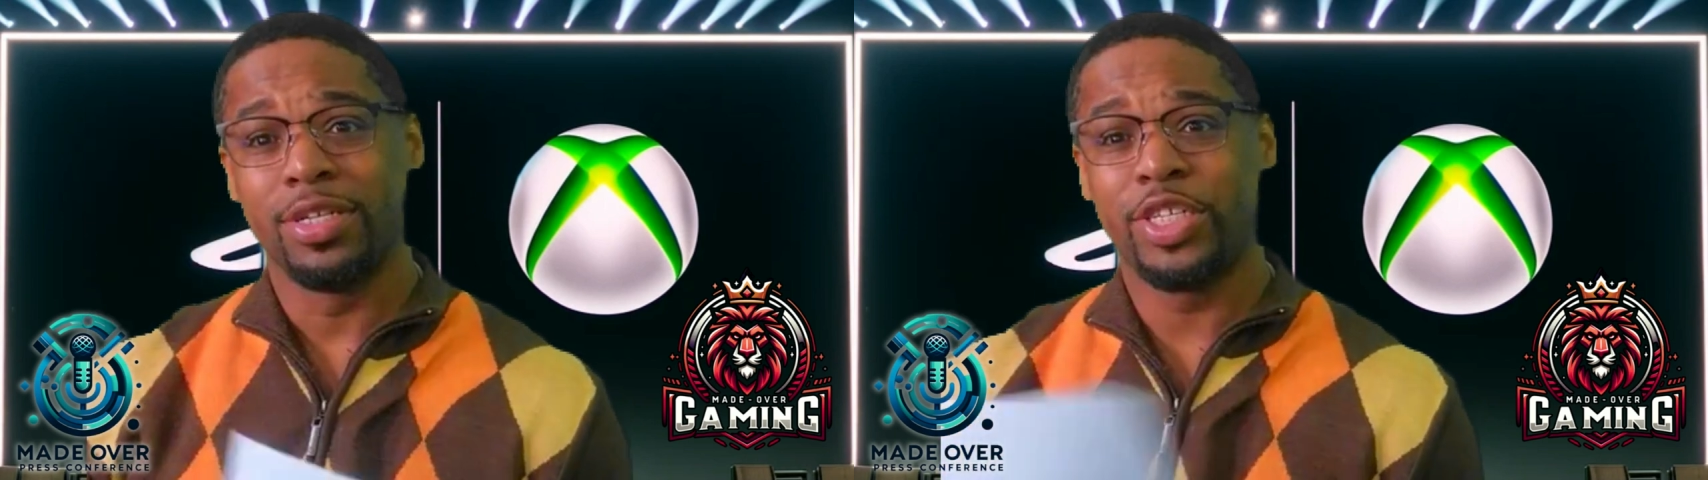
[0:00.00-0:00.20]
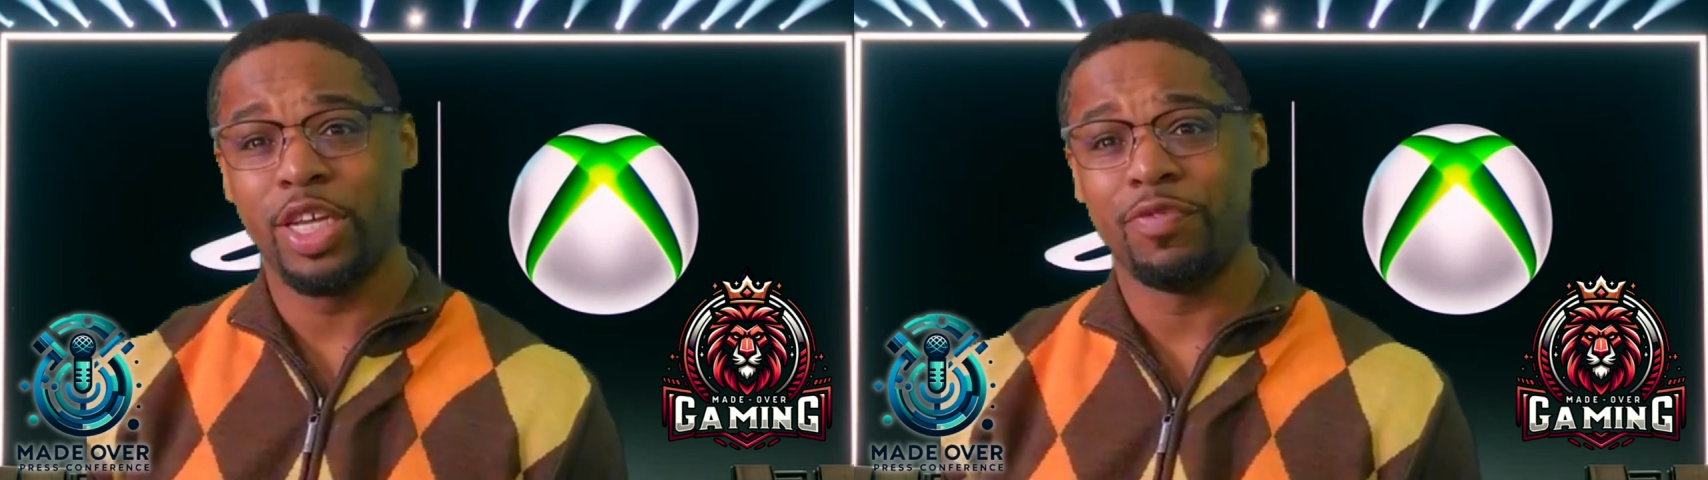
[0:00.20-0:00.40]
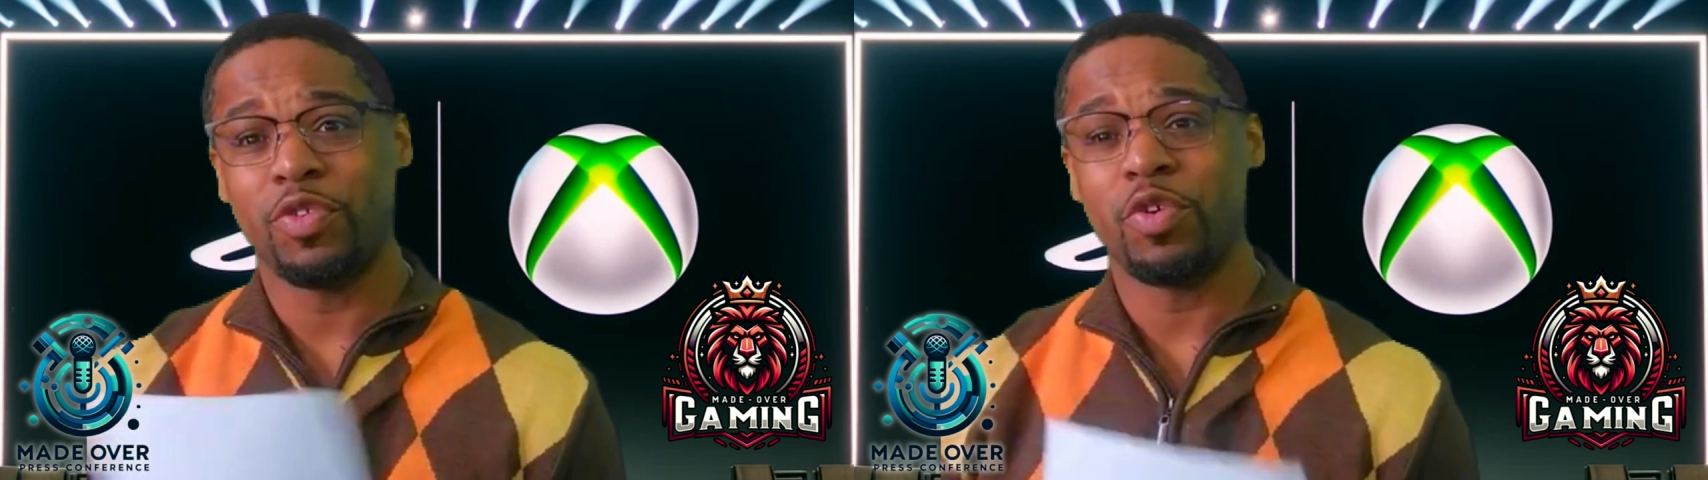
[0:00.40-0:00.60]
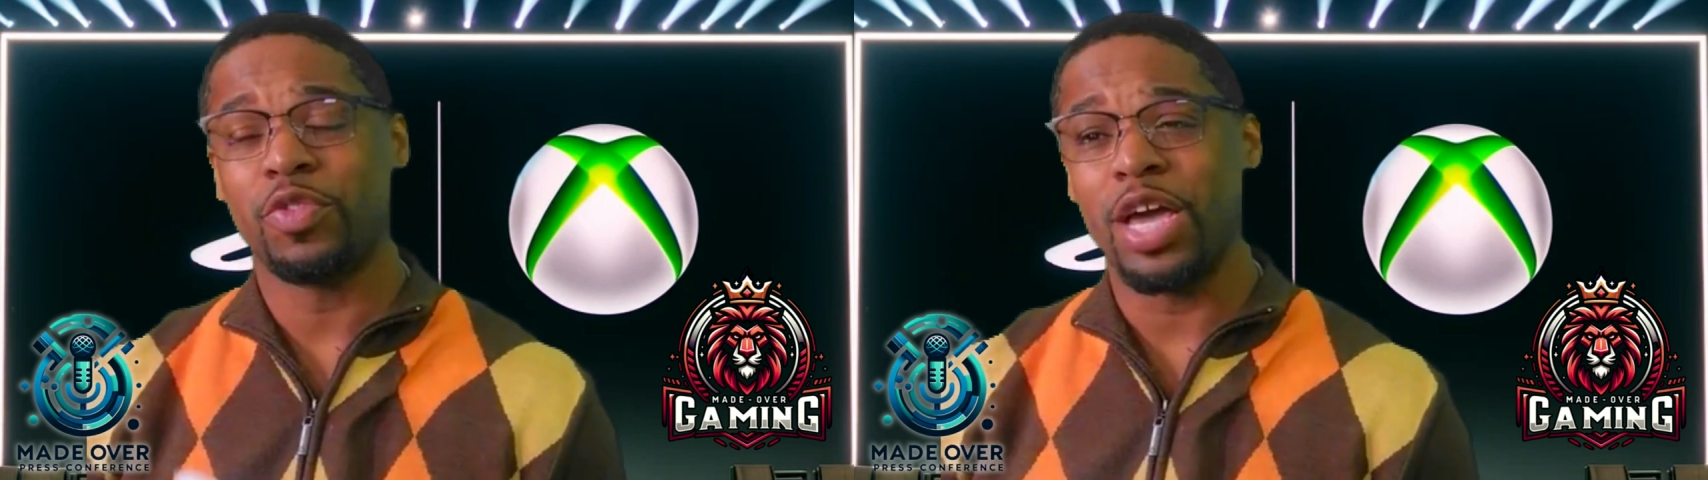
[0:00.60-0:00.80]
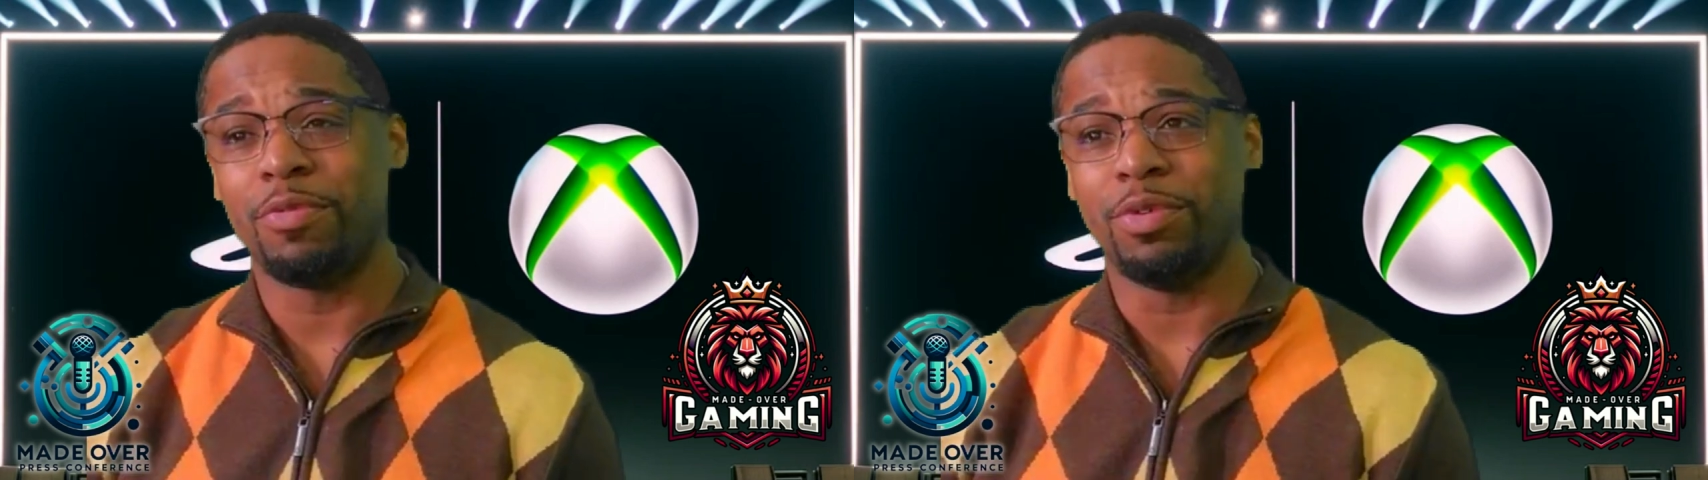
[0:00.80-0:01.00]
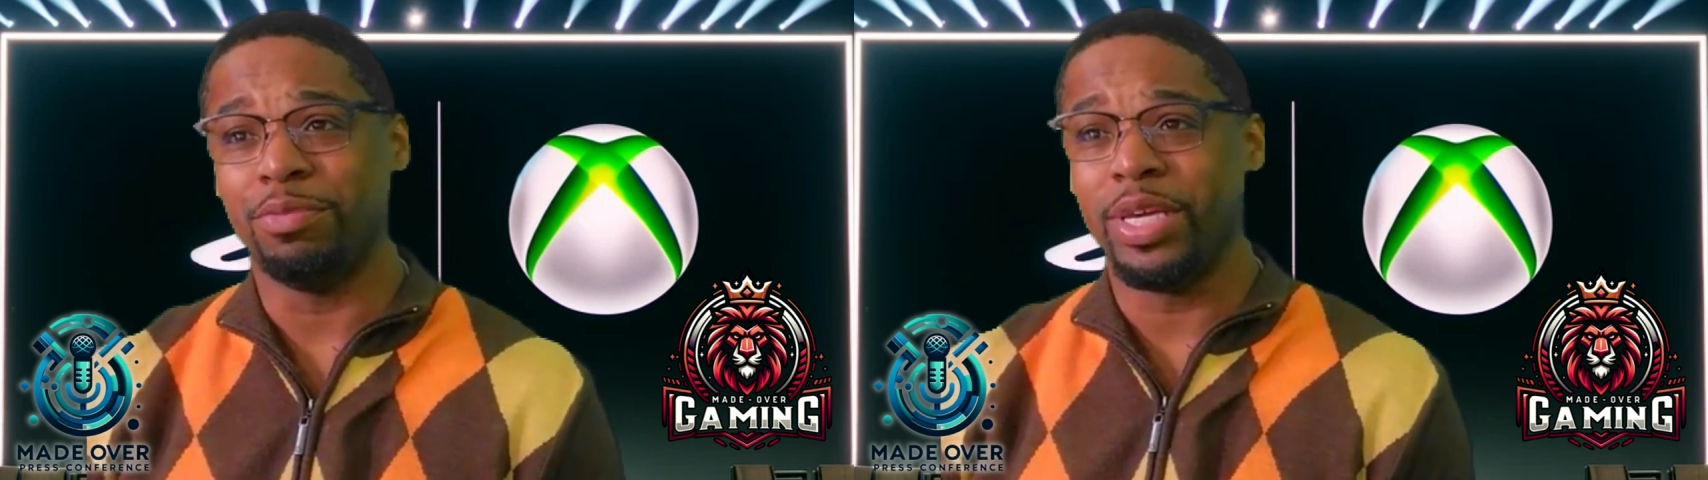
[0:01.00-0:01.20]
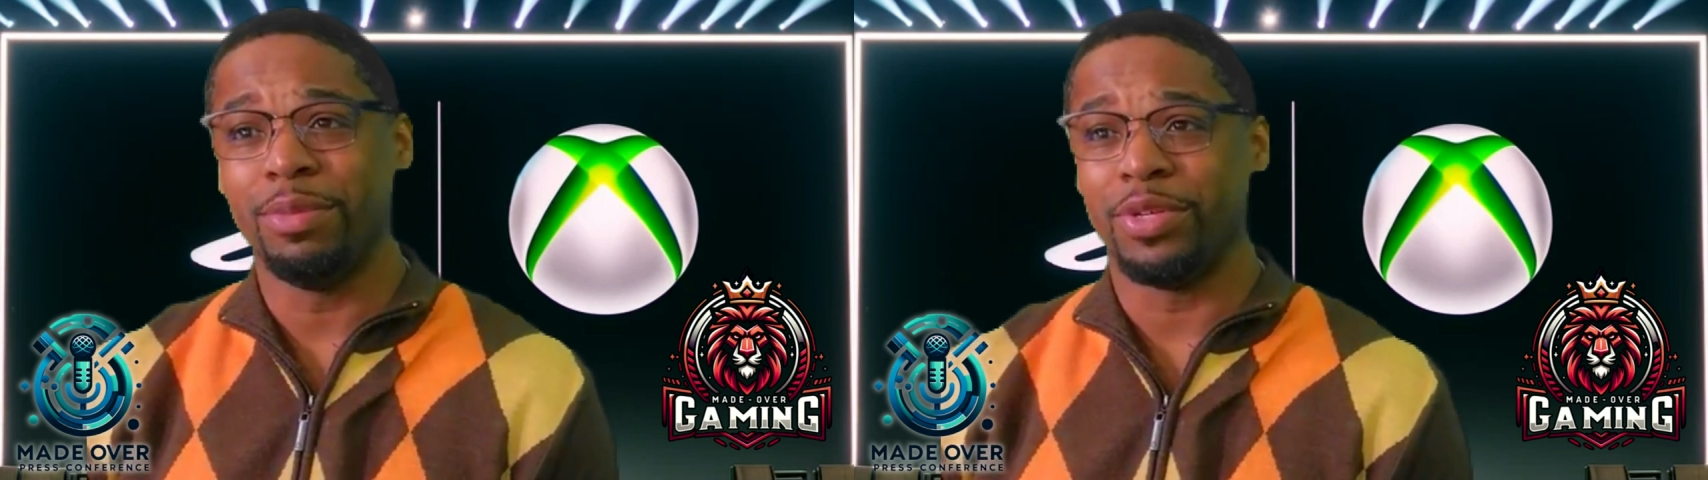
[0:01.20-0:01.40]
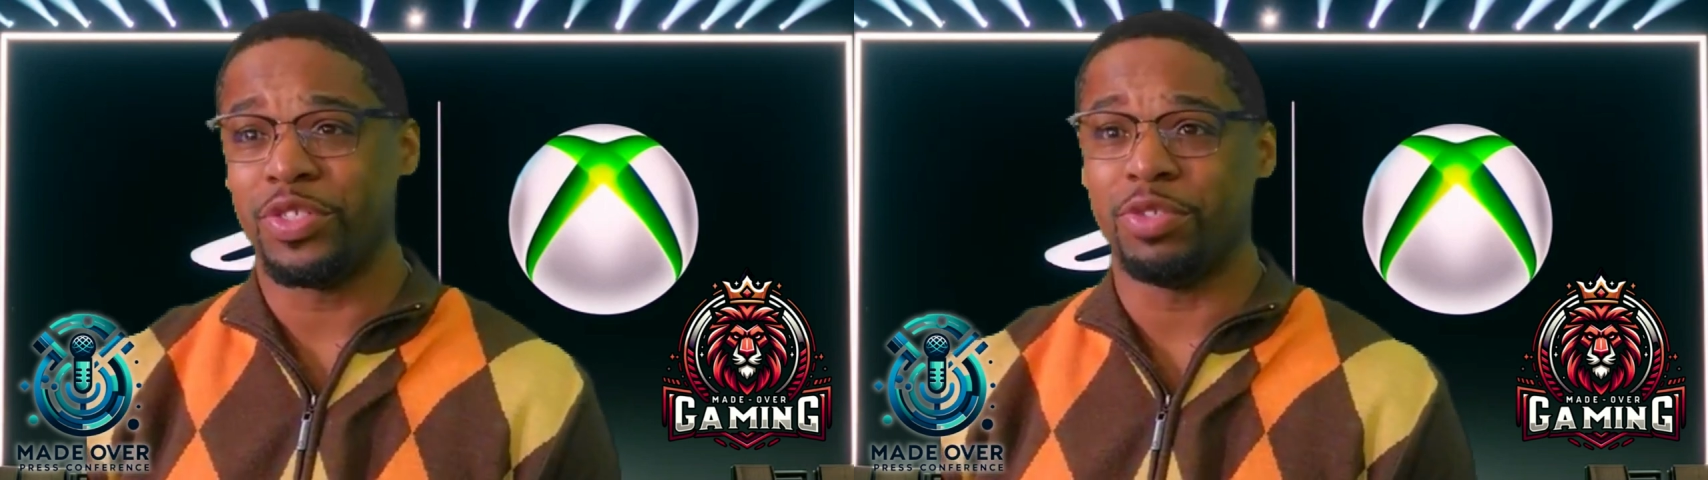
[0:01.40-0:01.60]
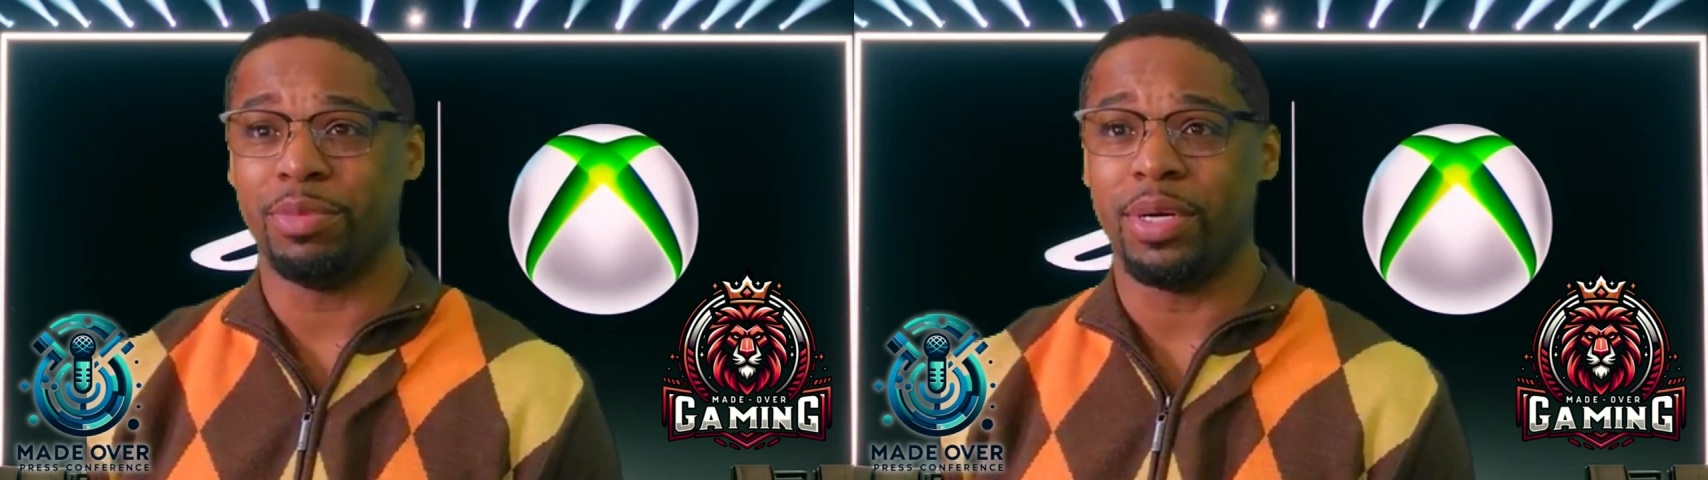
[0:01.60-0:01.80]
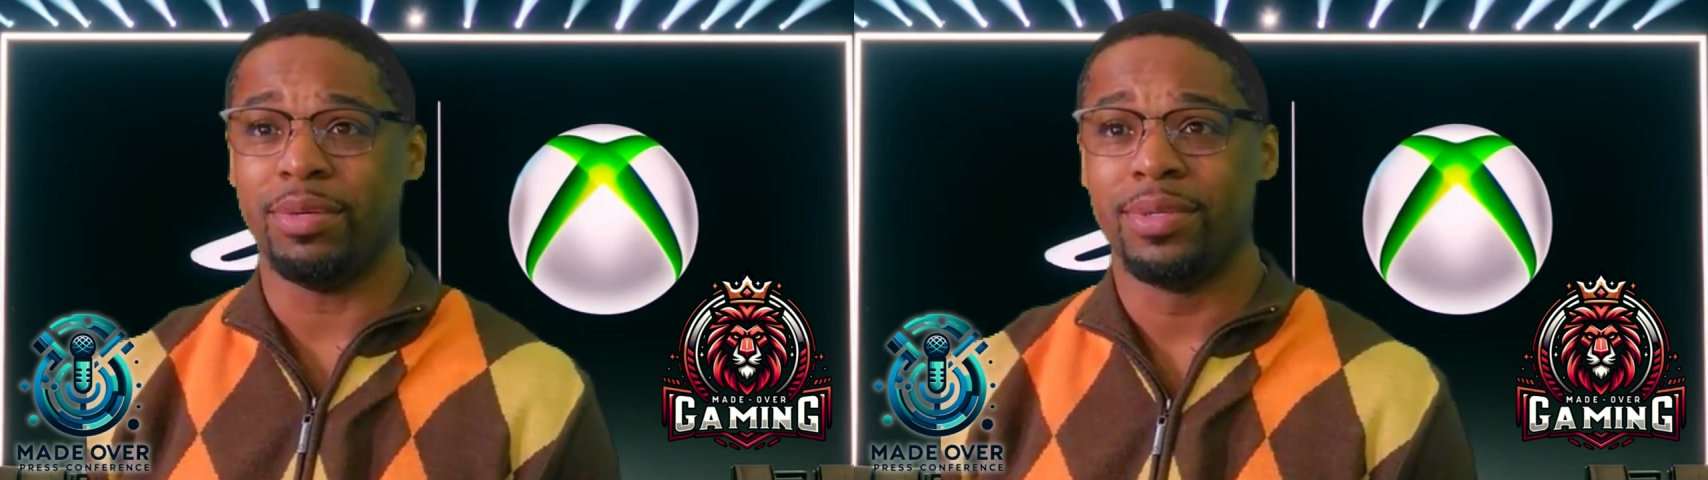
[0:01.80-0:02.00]
difficult that would be, Mr.
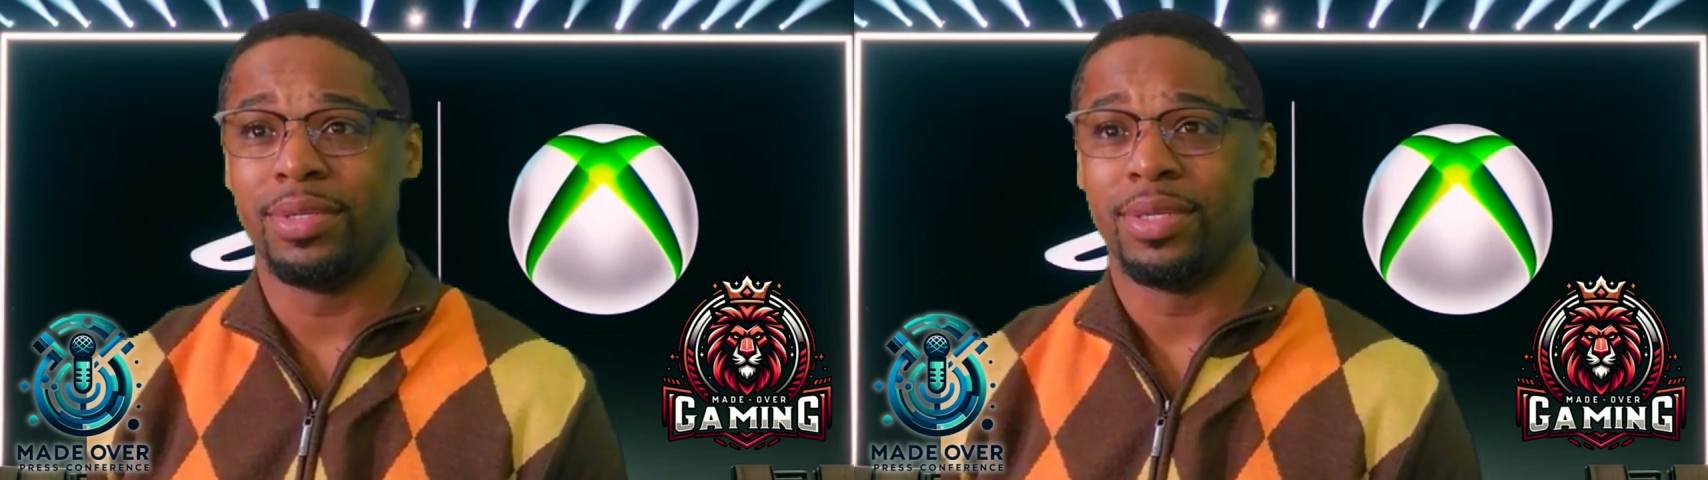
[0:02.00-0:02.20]
Mo.